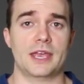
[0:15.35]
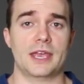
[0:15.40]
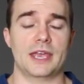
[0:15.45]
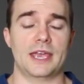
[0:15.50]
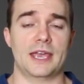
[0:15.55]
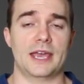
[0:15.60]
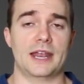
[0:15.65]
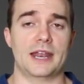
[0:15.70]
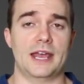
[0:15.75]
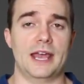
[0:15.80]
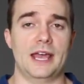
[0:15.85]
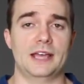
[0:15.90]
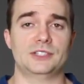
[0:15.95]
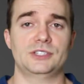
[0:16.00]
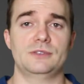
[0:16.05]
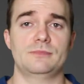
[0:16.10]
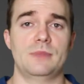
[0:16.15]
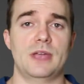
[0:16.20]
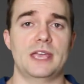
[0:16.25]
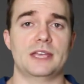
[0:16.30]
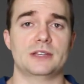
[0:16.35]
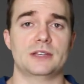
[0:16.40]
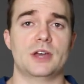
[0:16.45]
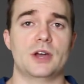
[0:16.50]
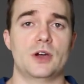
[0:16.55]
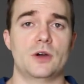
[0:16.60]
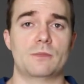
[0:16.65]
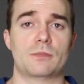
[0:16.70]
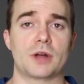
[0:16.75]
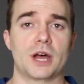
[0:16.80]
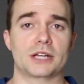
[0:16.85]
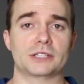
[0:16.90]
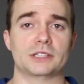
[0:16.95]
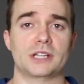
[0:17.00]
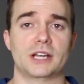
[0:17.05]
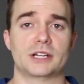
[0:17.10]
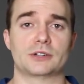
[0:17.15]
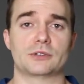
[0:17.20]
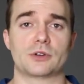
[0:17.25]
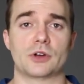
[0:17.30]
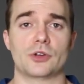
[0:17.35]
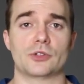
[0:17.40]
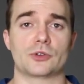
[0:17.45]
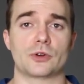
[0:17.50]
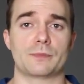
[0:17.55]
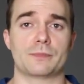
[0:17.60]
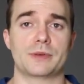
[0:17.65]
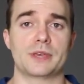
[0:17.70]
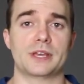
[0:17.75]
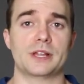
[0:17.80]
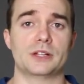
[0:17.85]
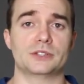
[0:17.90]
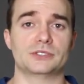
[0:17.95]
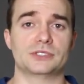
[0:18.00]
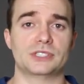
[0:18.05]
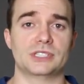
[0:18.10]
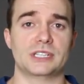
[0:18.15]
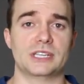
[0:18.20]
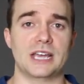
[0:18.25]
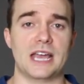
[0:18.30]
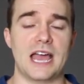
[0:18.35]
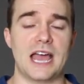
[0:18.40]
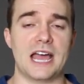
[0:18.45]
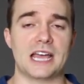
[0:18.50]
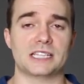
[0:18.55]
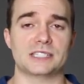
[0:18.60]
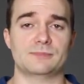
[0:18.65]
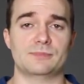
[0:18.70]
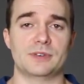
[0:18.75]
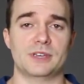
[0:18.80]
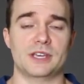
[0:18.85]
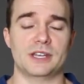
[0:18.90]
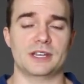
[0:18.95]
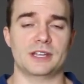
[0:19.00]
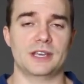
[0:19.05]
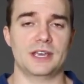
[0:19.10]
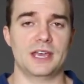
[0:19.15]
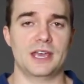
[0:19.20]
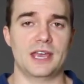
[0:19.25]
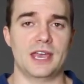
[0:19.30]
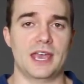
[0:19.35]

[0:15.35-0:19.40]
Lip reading: And as you may know, product-led growth, or PLG, has been